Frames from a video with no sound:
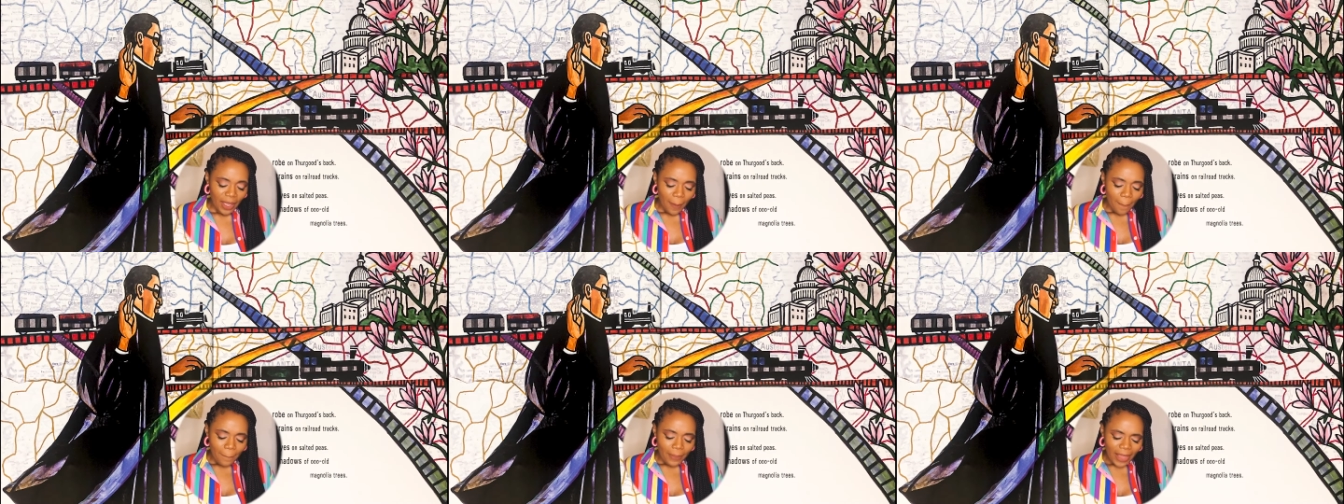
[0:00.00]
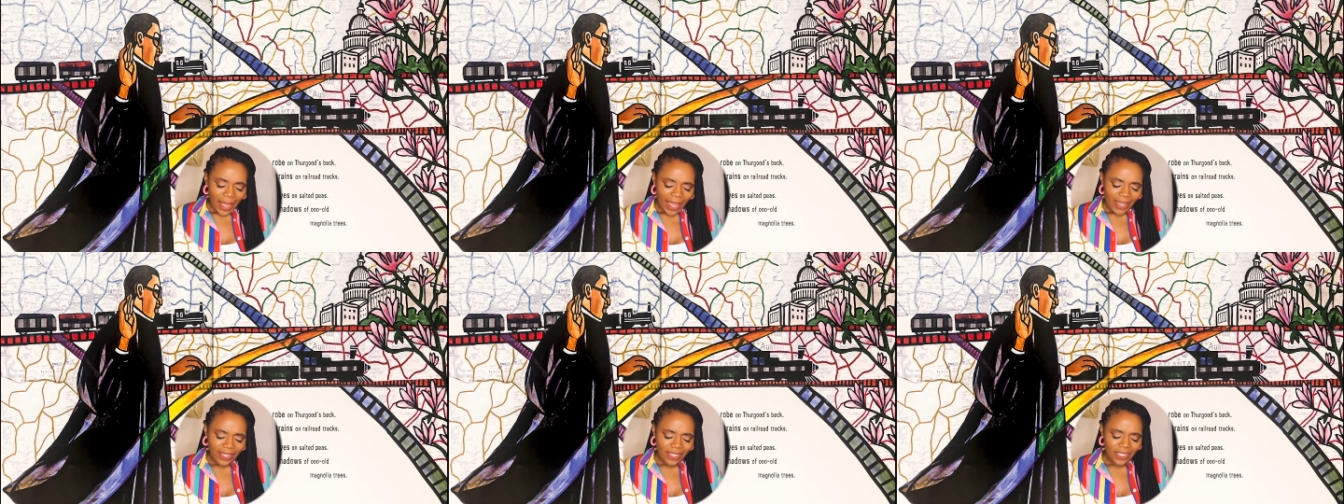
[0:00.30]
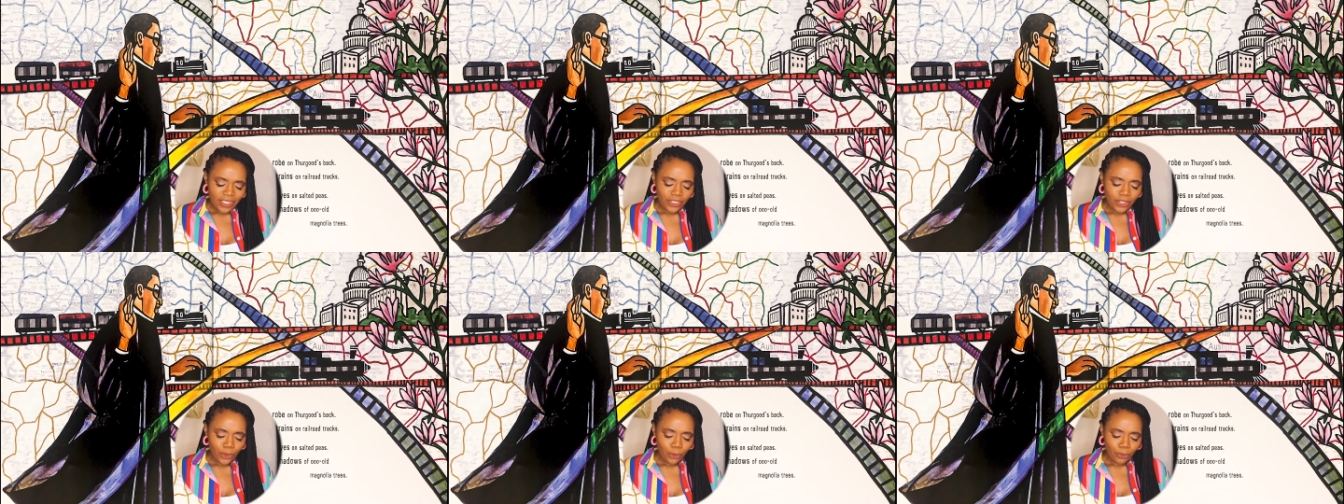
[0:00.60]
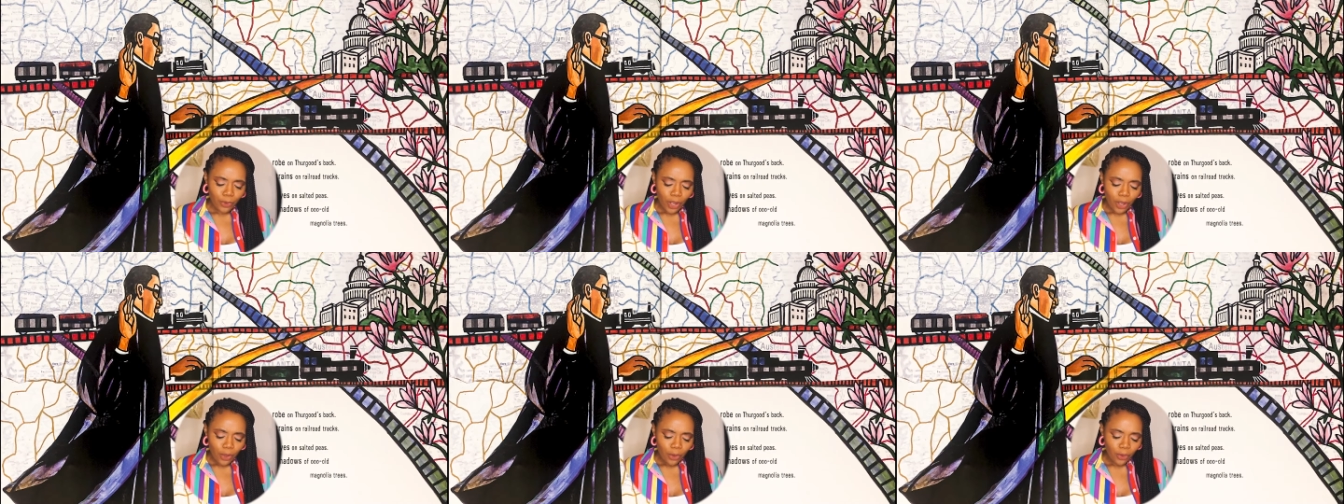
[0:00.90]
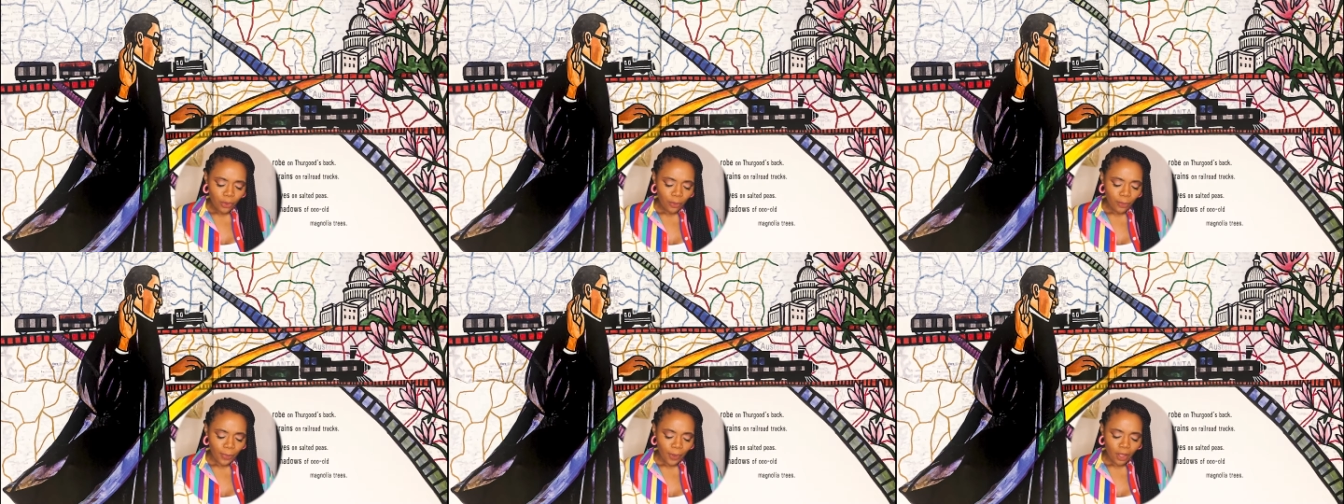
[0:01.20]
Black is the
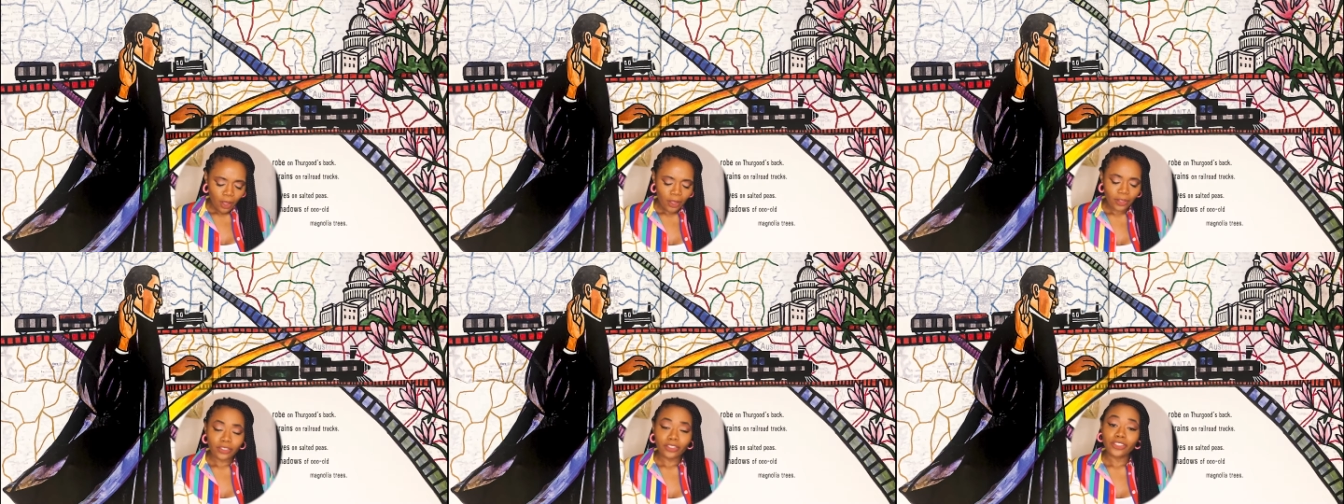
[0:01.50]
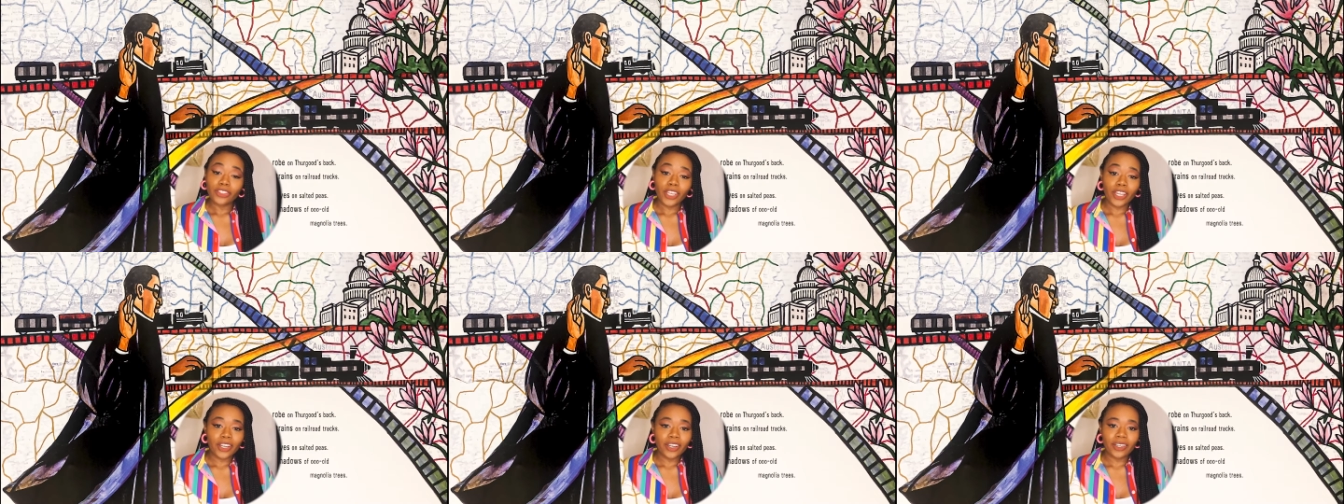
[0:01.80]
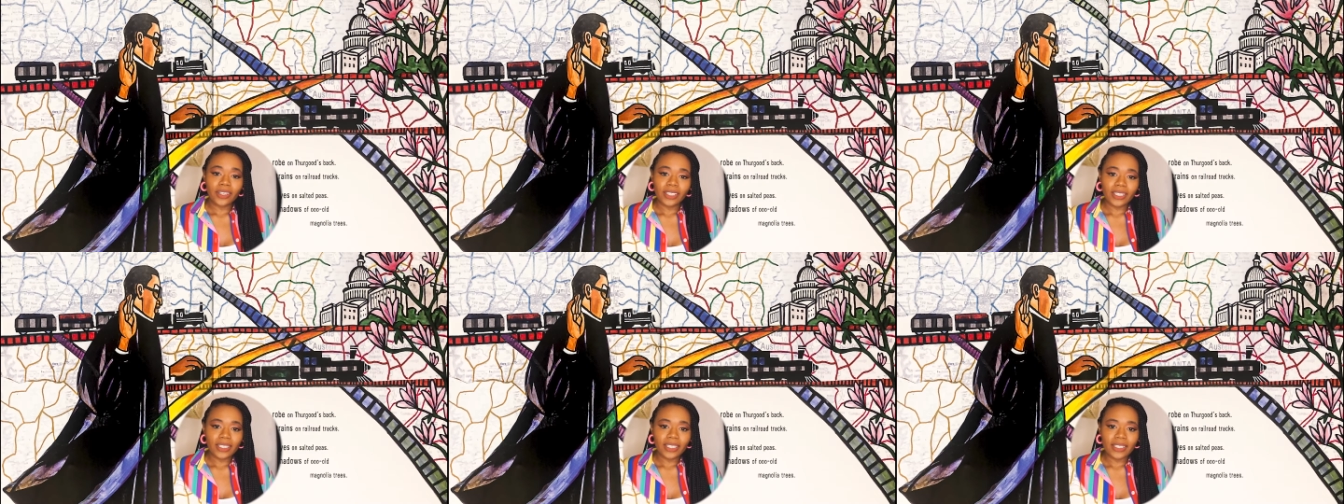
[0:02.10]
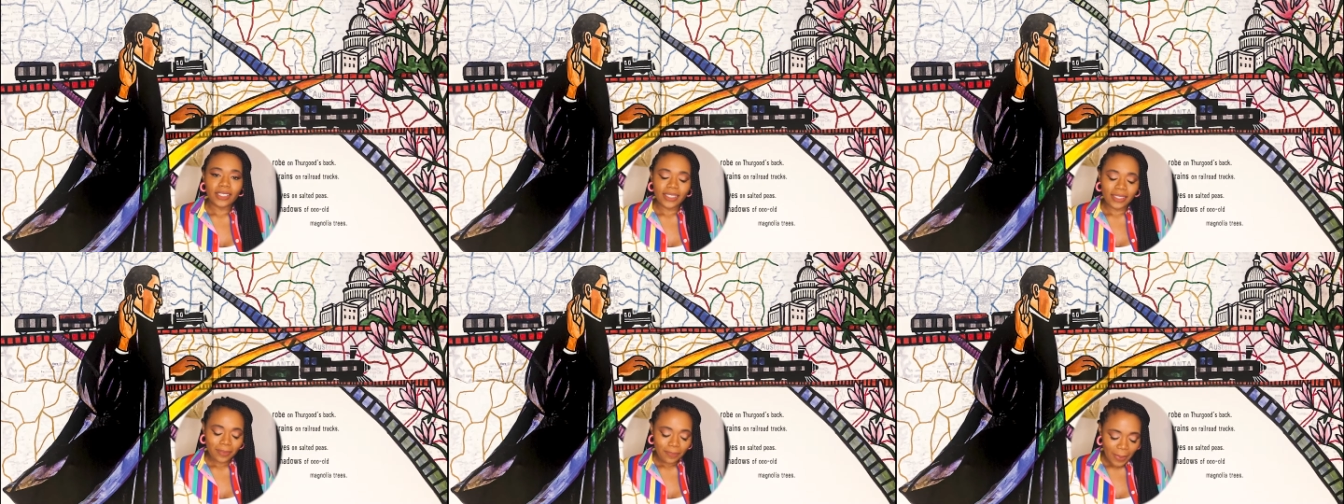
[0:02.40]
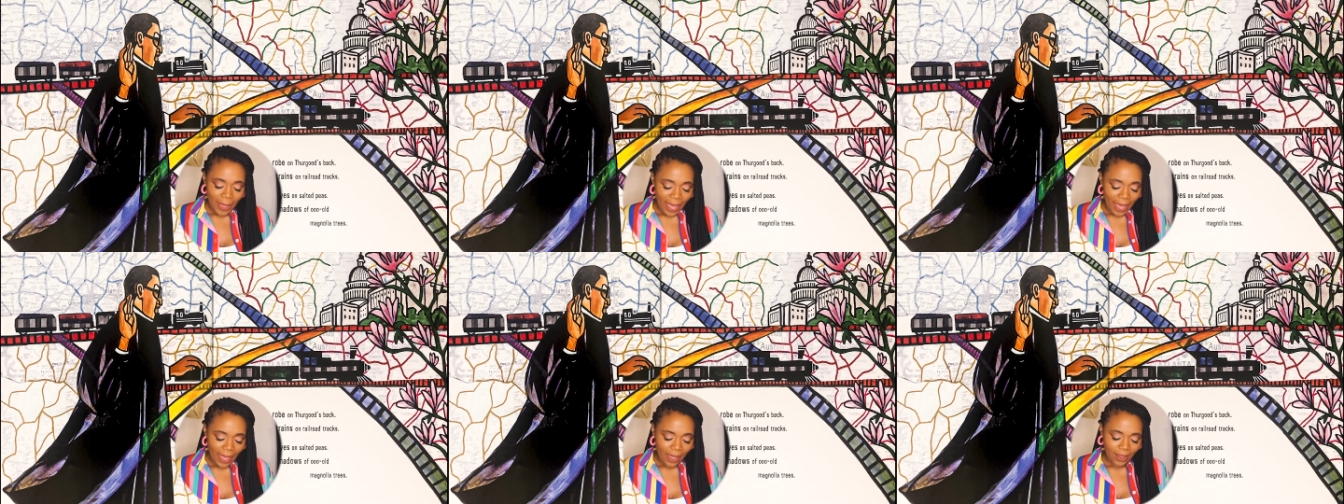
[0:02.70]
road on Thurgood's
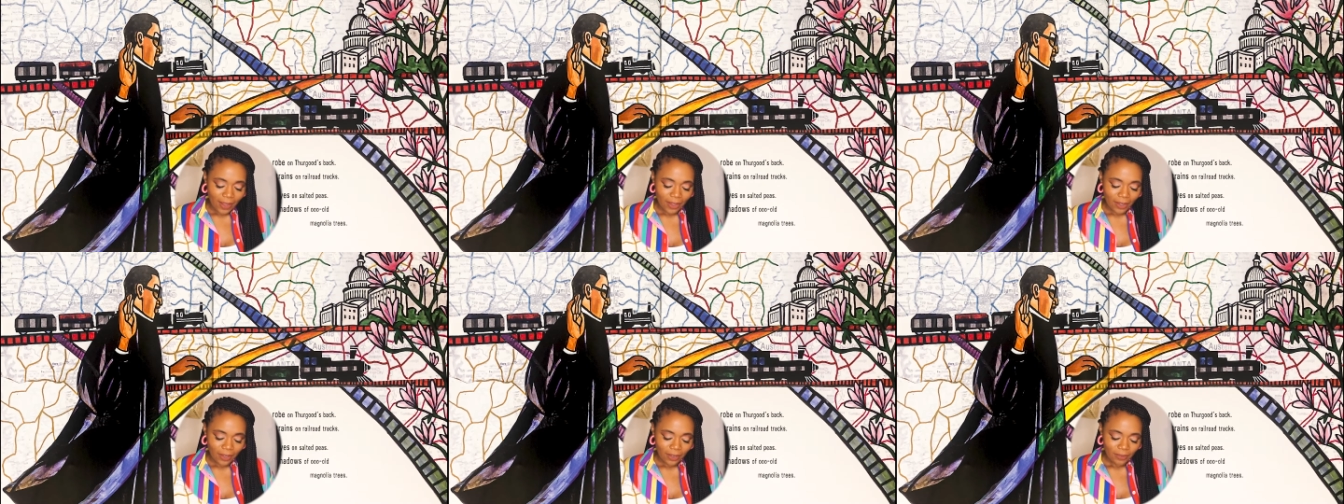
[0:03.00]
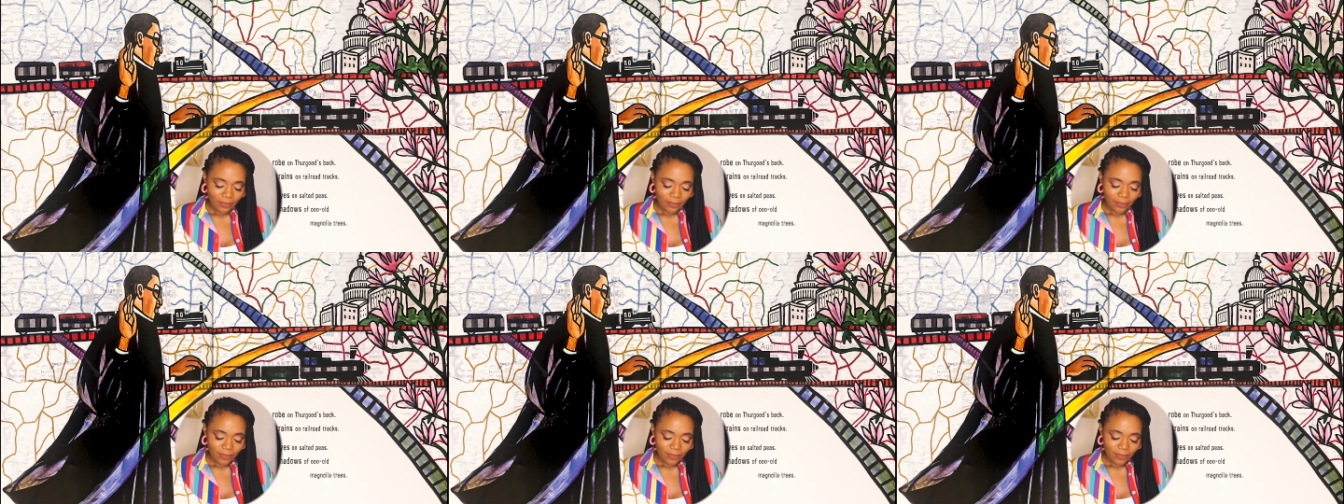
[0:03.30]
back.